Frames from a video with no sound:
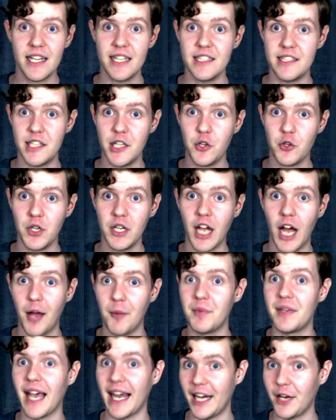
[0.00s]
considering
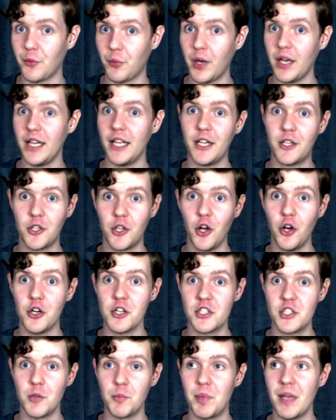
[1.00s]
I'm getting really
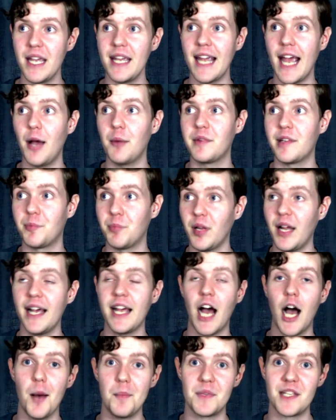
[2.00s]
close to being able to
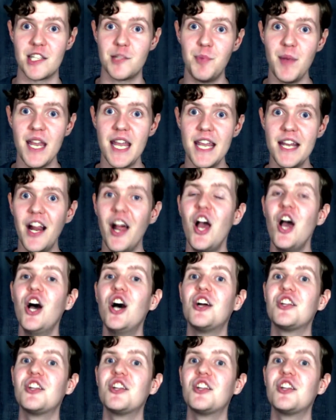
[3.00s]
play up to speed